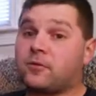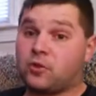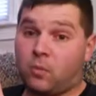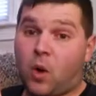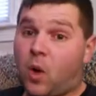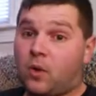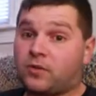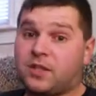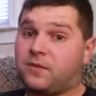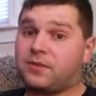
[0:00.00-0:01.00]
small,
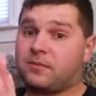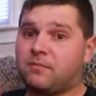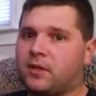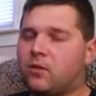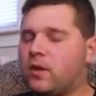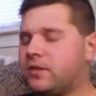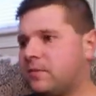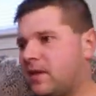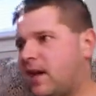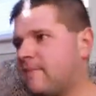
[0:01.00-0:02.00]
there's definitely some big
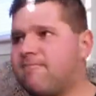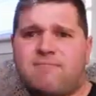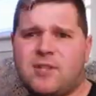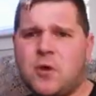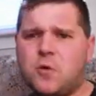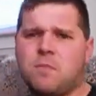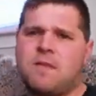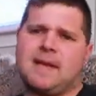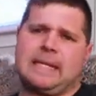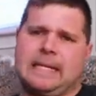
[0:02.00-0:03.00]
ones, but not too
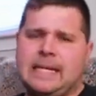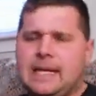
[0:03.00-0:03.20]
big.